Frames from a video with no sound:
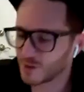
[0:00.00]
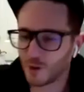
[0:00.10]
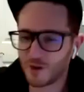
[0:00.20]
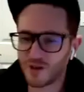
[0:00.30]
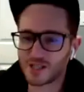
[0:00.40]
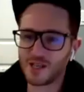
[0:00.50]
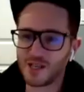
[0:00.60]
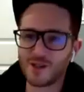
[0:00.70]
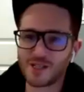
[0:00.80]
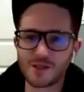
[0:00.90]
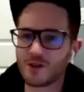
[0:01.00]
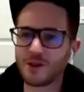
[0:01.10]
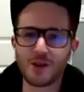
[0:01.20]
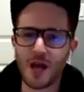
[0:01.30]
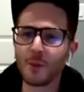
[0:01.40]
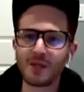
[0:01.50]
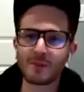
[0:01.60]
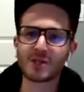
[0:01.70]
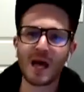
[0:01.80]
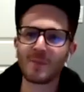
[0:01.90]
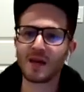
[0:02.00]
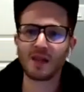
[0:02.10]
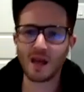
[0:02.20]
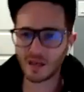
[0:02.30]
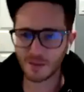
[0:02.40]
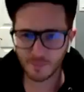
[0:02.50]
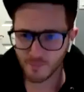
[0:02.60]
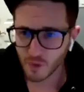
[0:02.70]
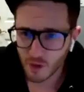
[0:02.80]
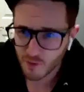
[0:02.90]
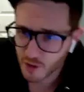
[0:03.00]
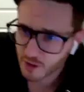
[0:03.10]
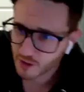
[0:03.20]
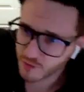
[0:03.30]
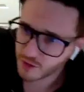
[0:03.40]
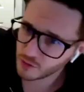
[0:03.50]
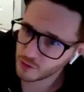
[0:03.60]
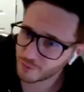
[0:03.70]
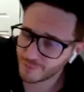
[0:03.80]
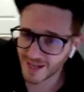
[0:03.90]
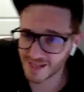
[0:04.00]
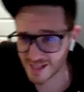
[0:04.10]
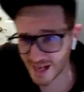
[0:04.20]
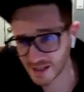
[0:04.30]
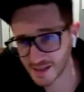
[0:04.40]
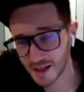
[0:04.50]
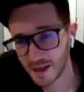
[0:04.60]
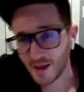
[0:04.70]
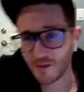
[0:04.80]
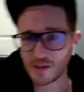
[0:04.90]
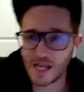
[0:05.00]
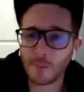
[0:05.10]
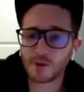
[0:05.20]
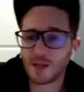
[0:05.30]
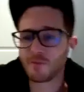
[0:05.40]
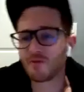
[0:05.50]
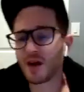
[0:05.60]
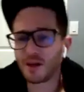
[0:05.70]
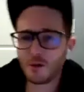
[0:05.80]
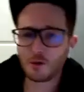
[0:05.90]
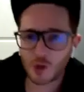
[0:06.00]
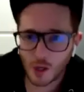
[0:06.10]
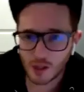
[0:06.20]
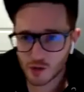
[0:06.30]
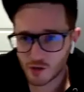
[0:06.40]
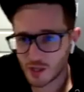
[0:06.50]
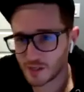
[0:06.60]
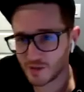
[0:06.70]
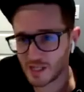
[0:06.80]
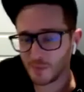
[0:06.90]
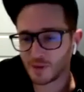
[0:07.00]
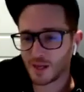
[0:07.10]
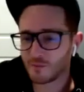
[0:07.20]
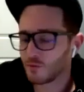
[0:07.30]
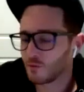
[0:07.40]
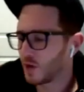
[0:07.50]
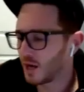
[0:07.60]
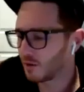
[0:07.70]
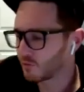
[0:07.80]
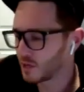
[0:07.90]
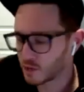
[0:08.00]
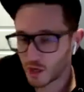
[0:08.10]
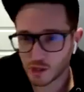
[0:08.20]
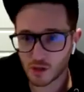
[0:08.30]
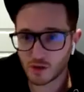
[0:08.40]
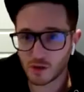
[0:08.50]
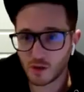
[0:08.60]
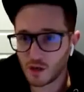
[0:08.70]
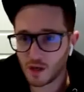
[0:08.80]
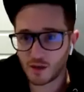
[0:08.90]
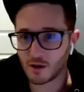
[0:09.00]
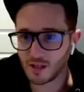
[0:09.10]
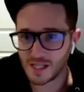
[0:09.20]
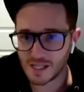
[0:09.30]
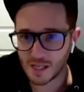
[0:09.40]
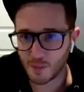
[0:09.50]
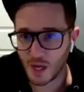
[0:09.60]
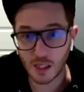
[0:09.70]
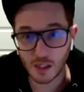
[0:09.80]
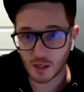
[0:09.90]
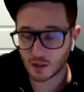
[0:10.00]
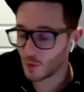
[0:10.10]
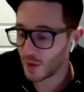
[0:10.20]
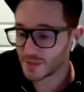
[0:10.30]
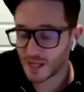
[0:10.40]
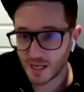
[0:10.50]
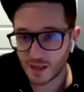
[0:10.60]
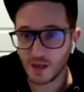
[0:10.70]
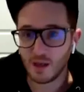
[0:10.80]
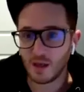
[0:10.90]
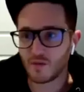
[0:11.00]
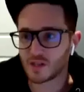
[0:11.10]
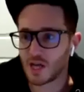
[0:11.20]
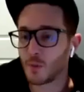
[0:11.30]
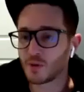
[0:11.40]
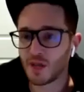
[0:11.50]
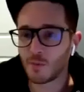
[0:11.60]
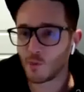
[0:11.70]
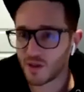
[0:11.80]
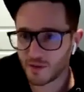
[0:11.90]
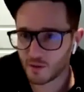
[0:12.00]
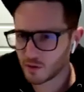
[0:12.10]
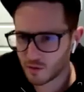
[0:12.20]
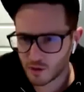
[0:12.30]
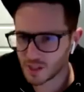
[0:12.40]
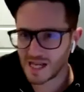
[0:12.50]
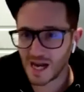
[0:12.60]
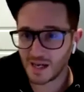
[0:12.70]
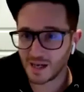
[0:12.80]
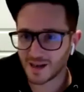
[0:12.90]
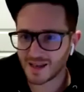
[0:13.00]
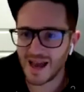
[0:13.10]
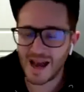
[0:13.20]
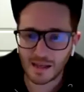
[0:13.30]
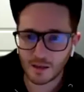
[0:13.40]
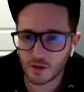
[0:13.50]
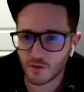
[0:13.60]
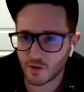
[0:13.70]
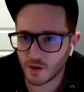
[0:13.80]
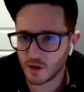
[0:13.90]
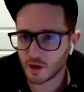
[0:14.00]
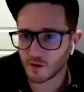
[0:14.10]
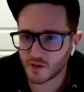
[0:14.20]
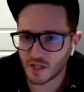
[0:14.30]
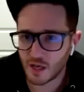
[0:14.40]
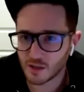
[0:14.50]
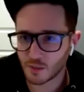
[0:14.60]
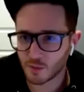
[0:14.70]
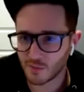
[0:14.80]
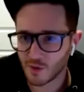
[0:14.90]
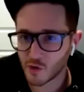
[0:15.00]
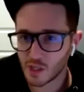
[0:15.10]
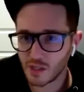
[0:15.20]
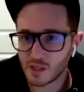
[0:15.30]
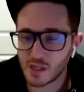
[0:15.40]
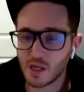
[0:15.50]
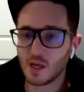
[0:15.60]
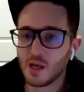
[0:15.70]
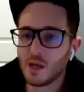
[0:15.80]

So if it's helping them shop online for new bed sets, if it's helping them find new toiletries, if it's helping them restructure their listing pages on their website, if it's helping them with designing a calendar for the year of sales and promotions,